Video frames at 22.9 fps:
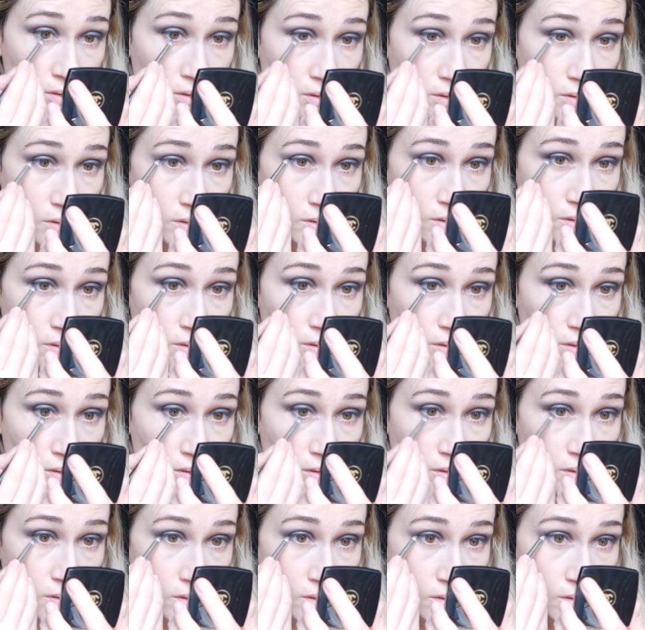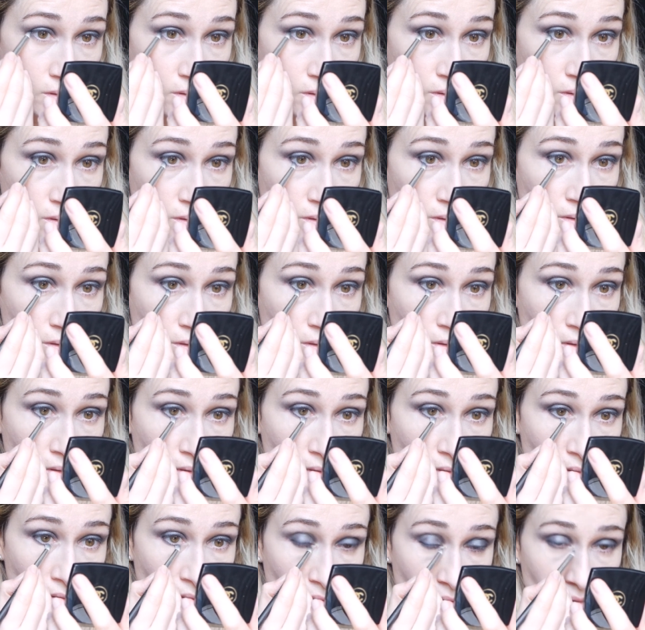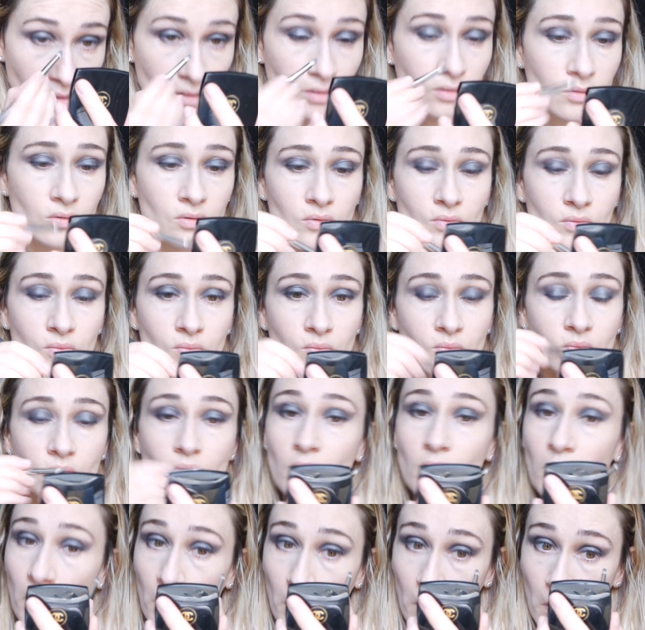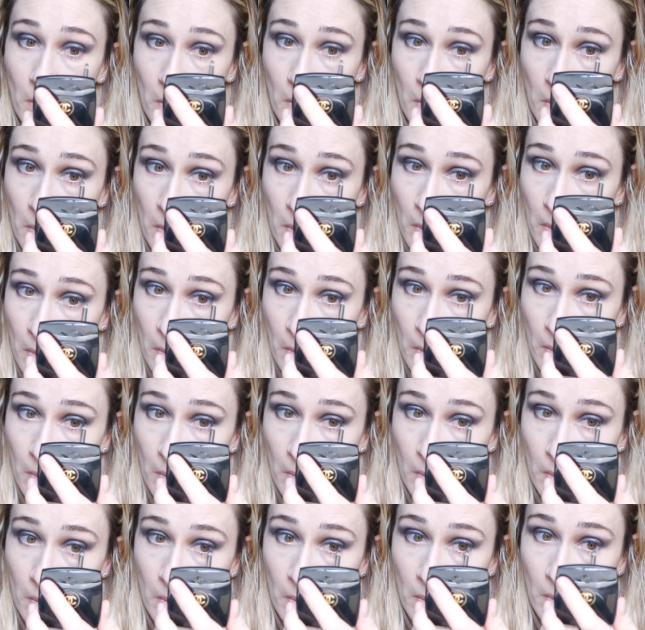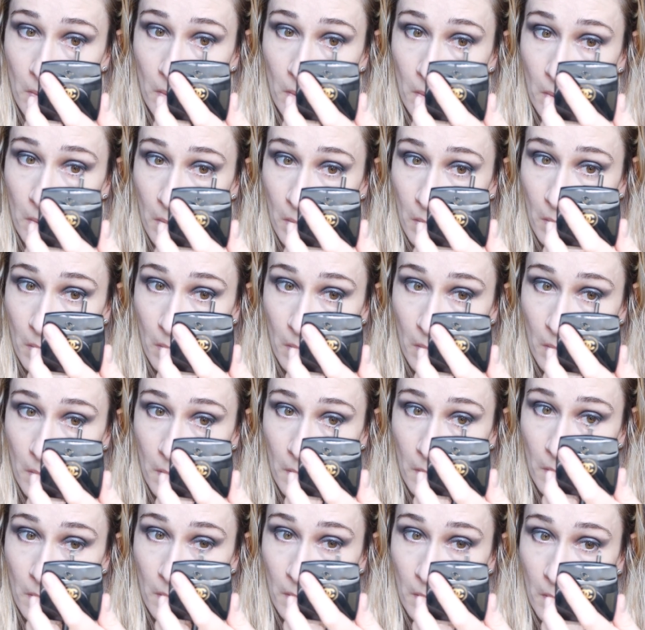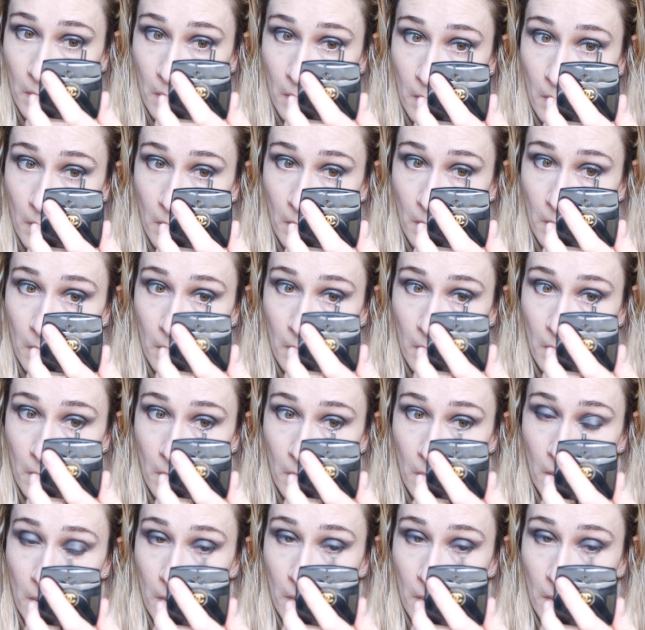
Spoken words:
No one is speaking in this clip.